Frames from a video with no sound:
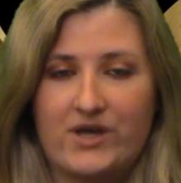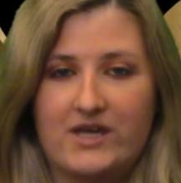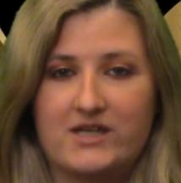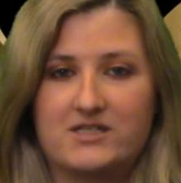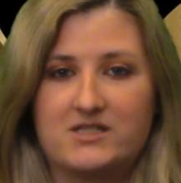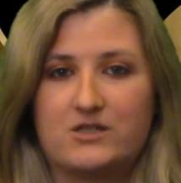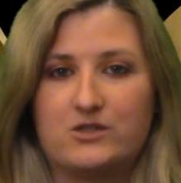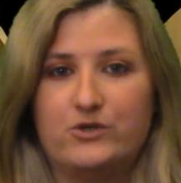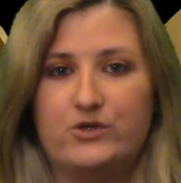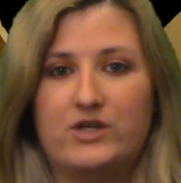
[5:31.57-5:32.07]

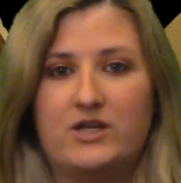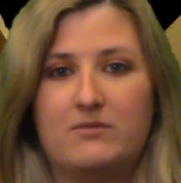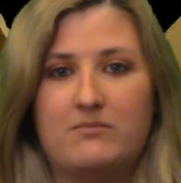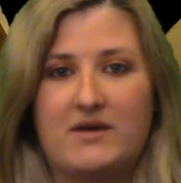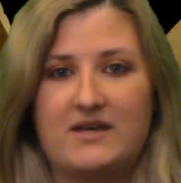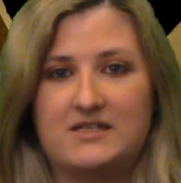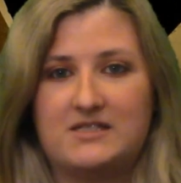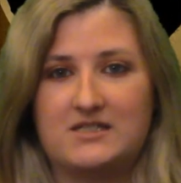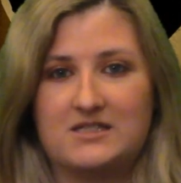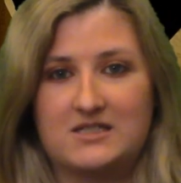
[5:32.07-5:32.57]
Excluding
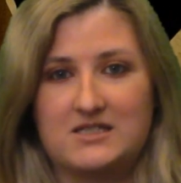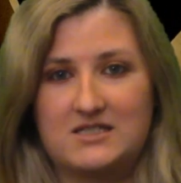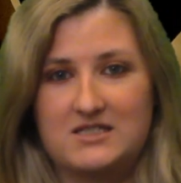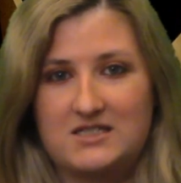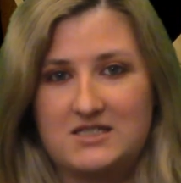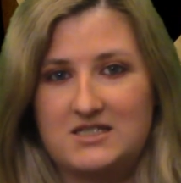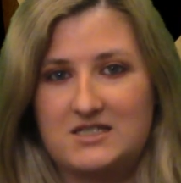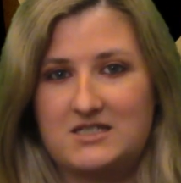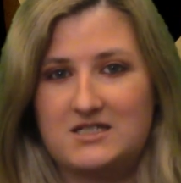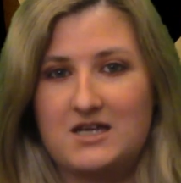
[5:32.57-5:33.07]
Mason's
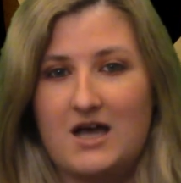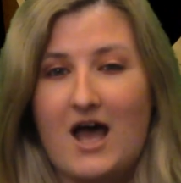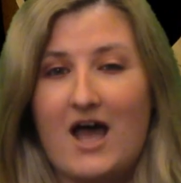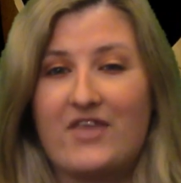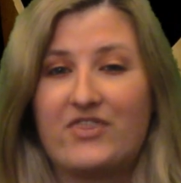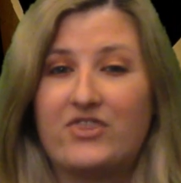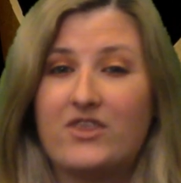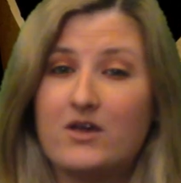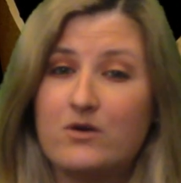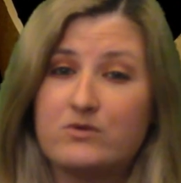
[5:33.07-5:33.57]
sister, I
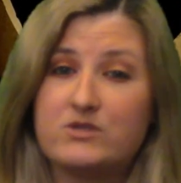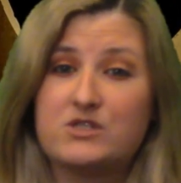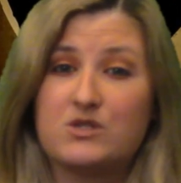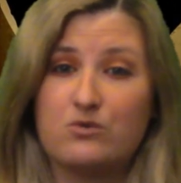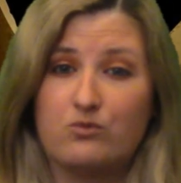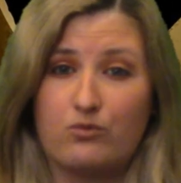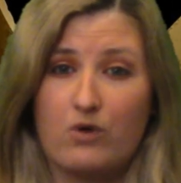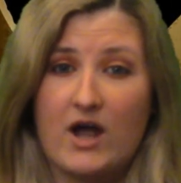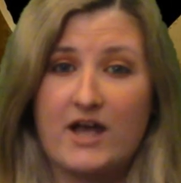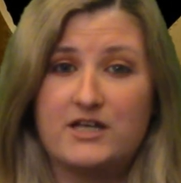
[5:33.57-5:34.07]
think, was
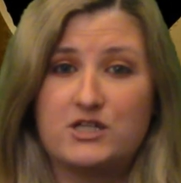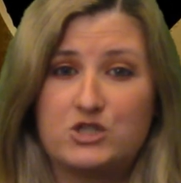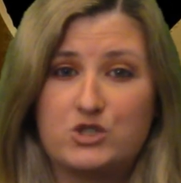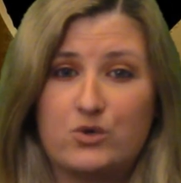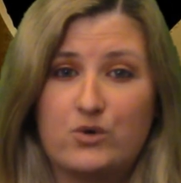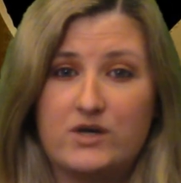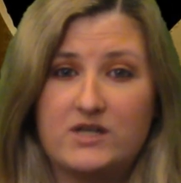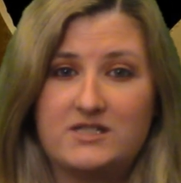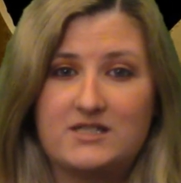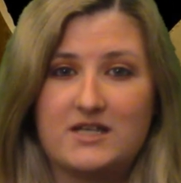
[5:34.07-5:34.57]
the right
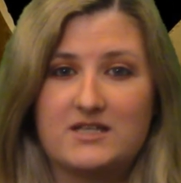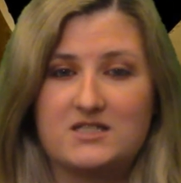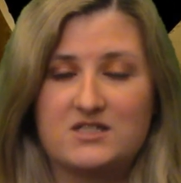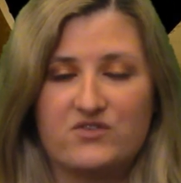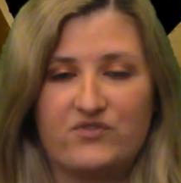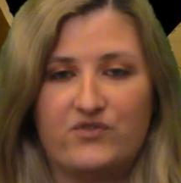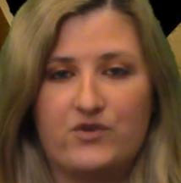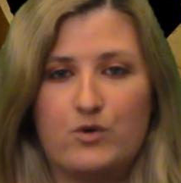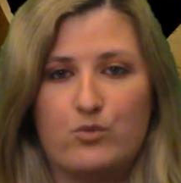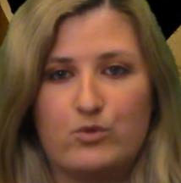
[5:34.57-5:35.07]
choice, as
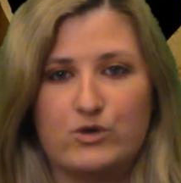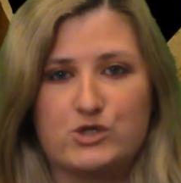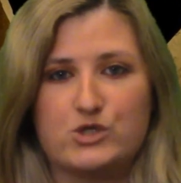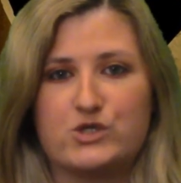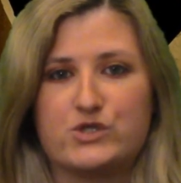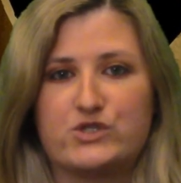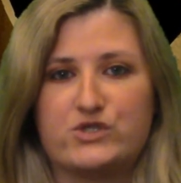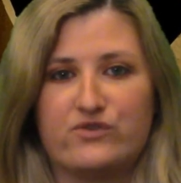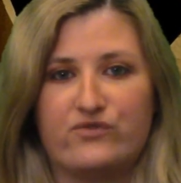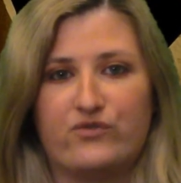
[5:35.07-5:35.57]
the film
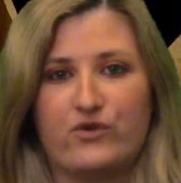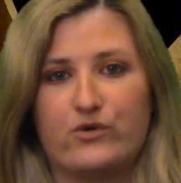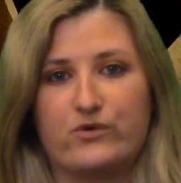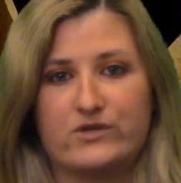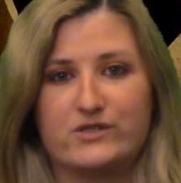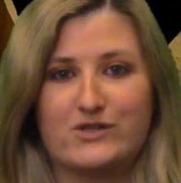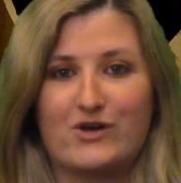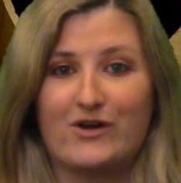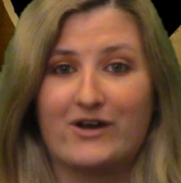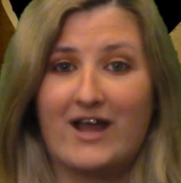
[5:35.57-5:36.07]
wishes to
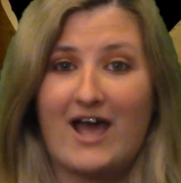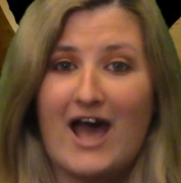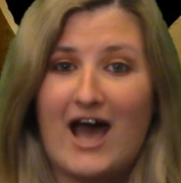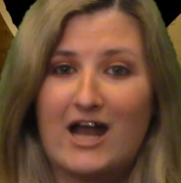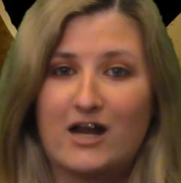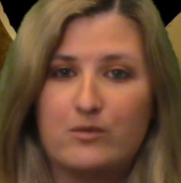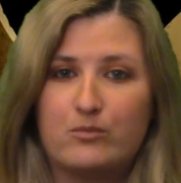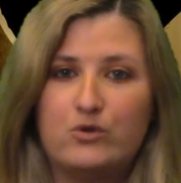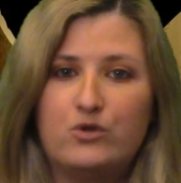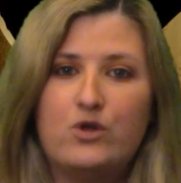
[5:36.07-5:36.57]
focus on
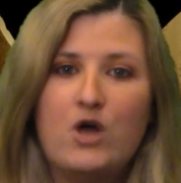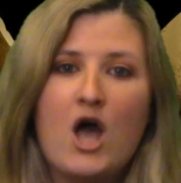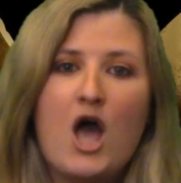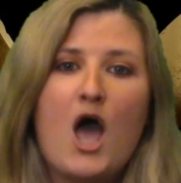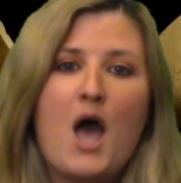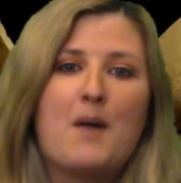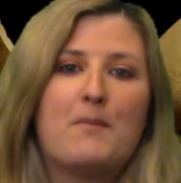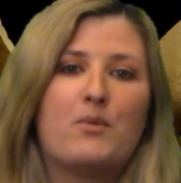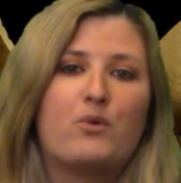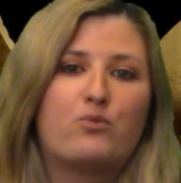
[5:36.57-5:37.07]
Hannibal,
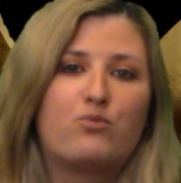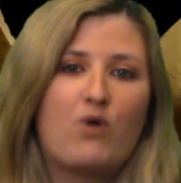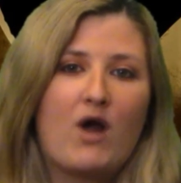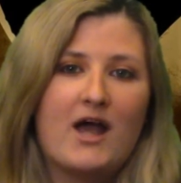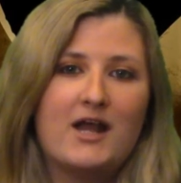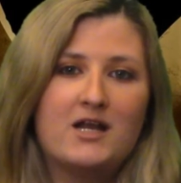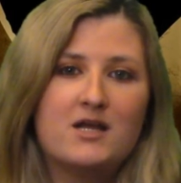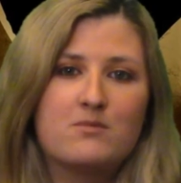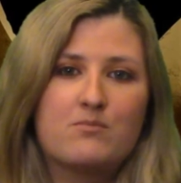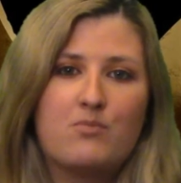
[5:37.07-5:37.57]
but
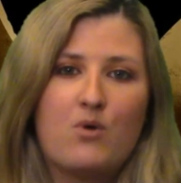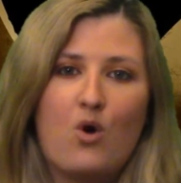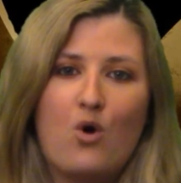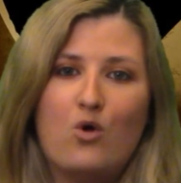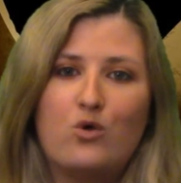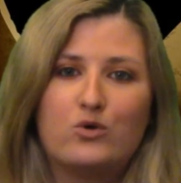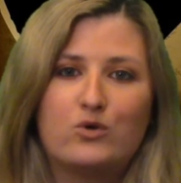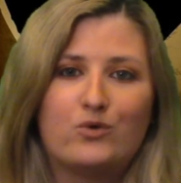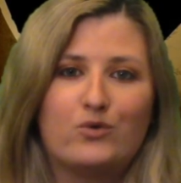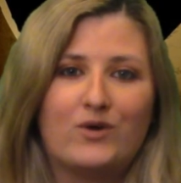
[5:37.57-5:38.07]
writing
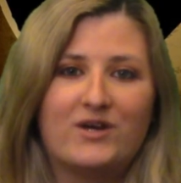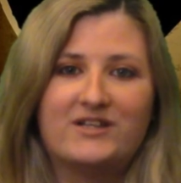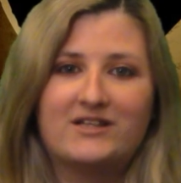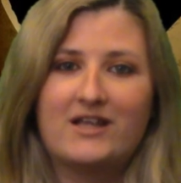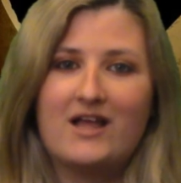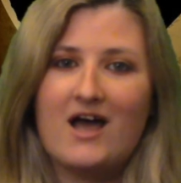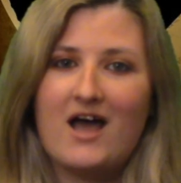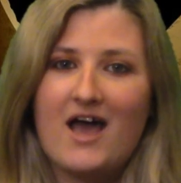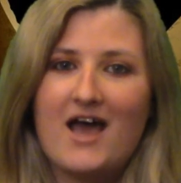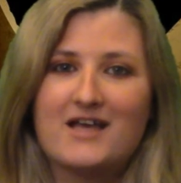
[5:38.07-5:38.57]
Paul
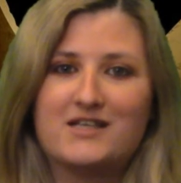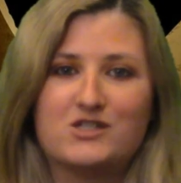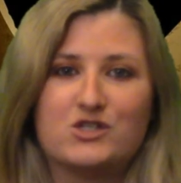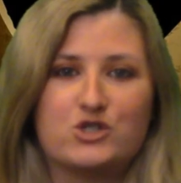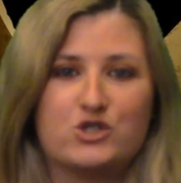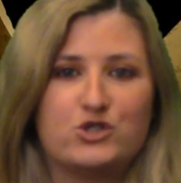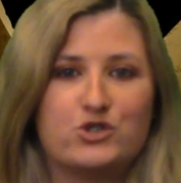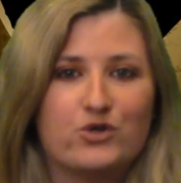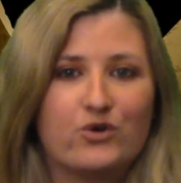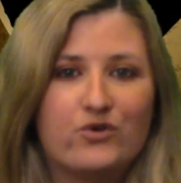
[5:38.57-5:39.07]
Krenler as a
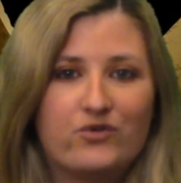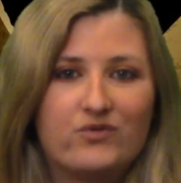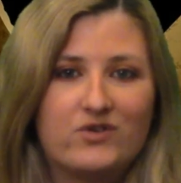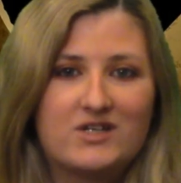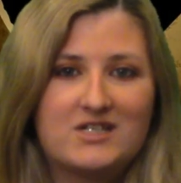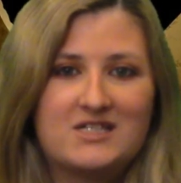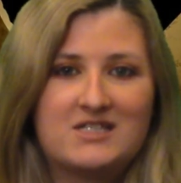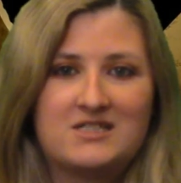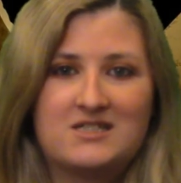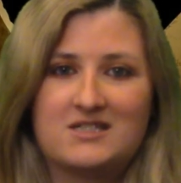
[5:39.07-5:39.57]

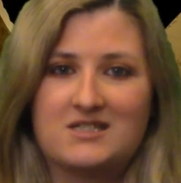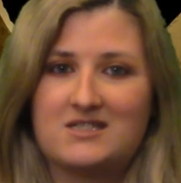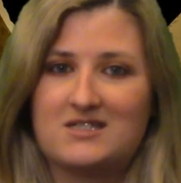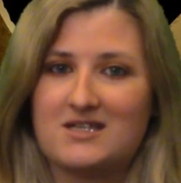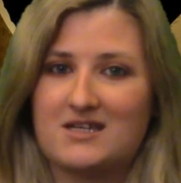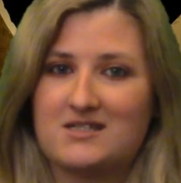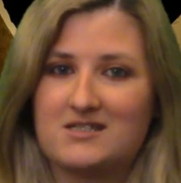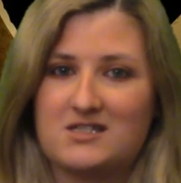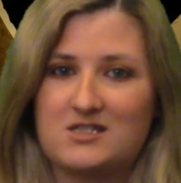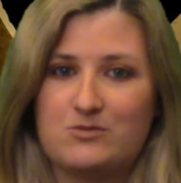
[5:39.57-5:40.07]
chauvinist and
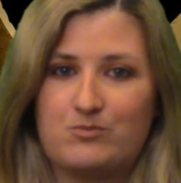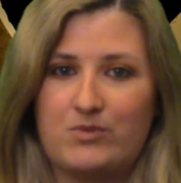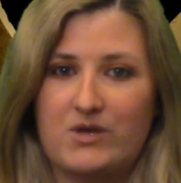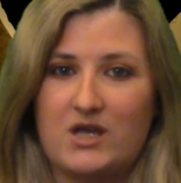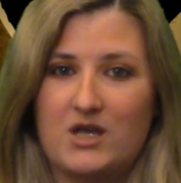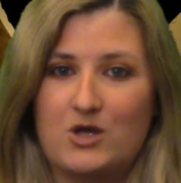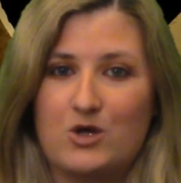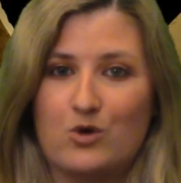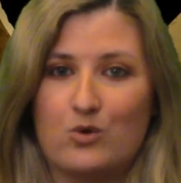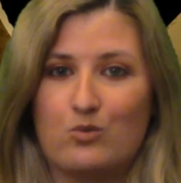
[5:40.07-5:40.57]
sexist
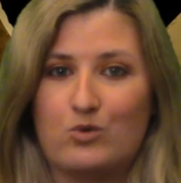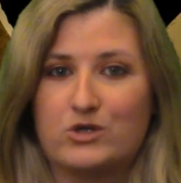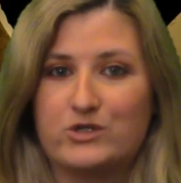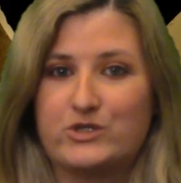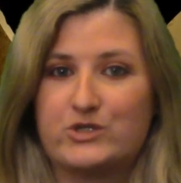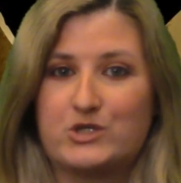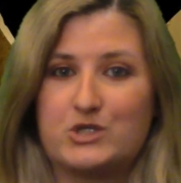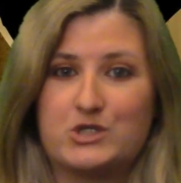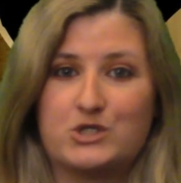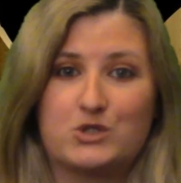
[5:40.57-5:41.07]
pig who
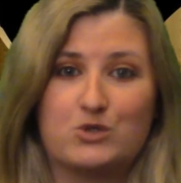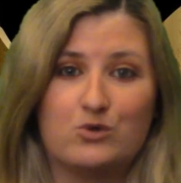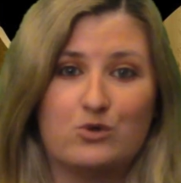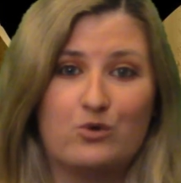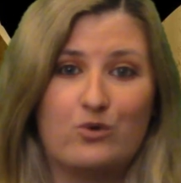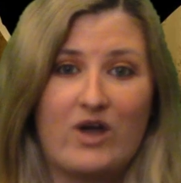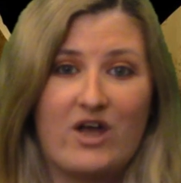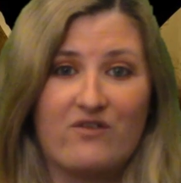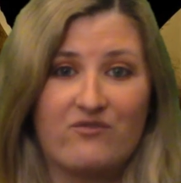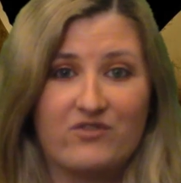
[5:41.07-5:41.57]
wants to
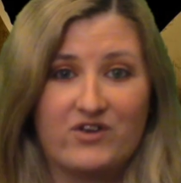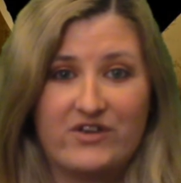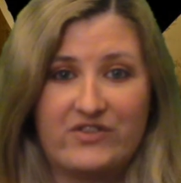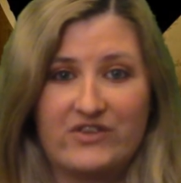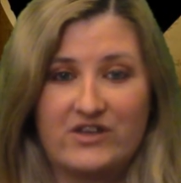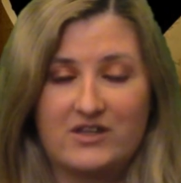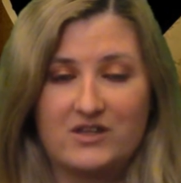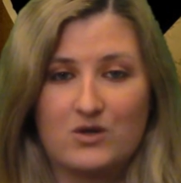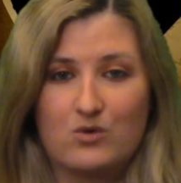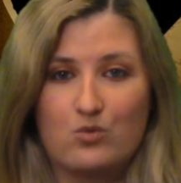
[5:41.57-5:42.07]
screw
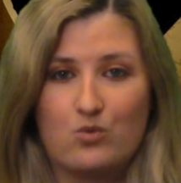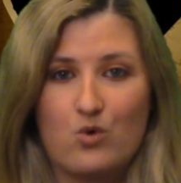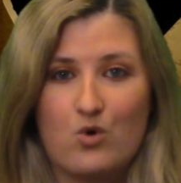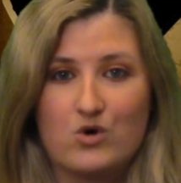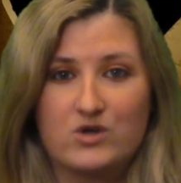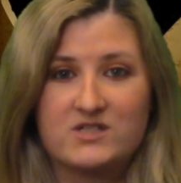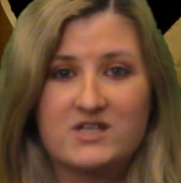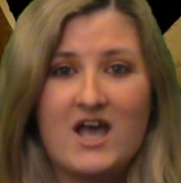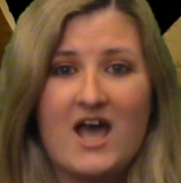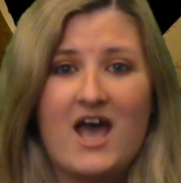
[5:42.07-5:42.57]
everything that
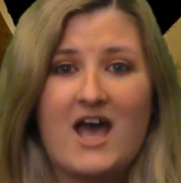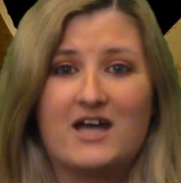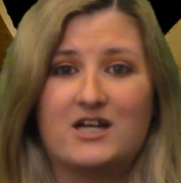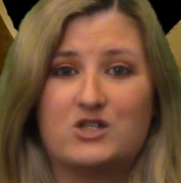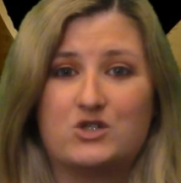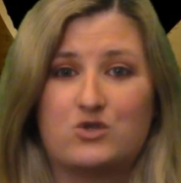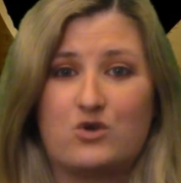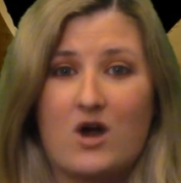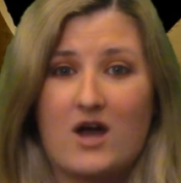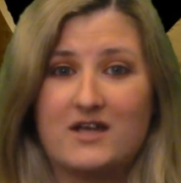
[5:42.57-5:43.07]
walks
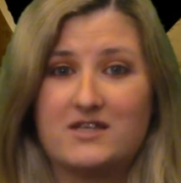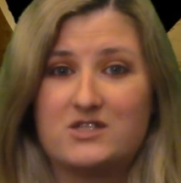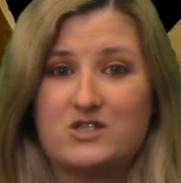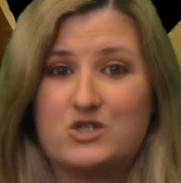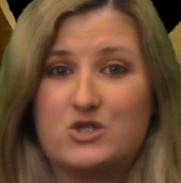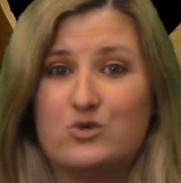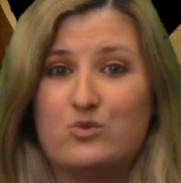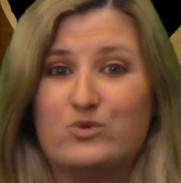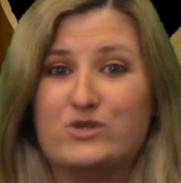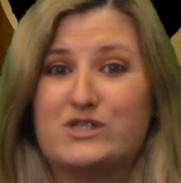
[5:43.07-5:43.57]
and tries
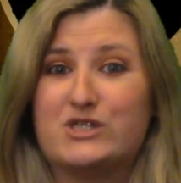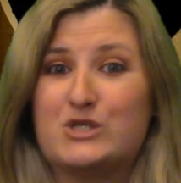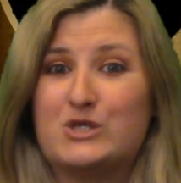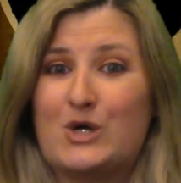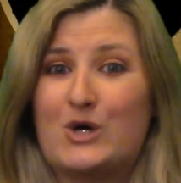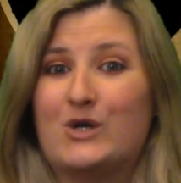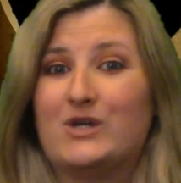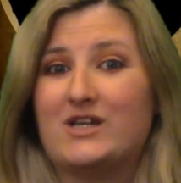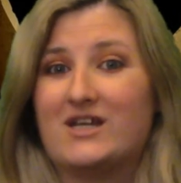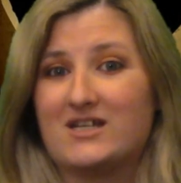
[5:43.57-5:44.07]
to was
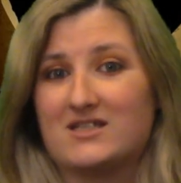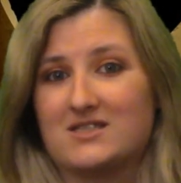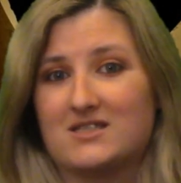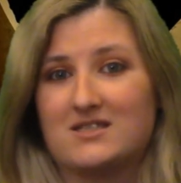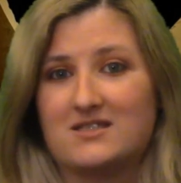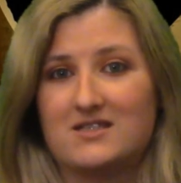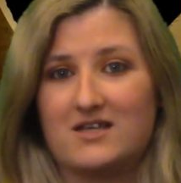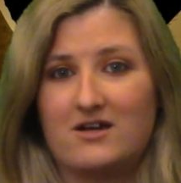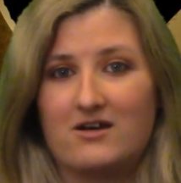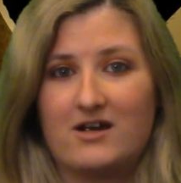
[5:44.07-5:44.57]
not
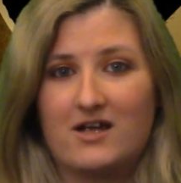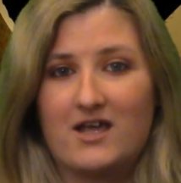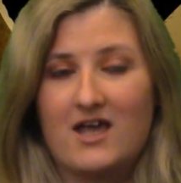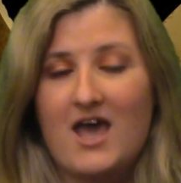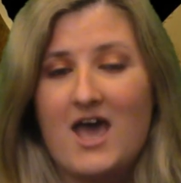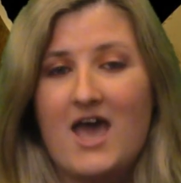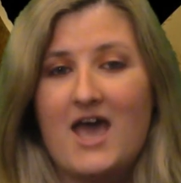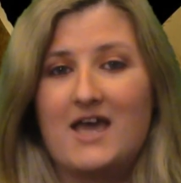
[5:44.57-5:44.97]
necessary.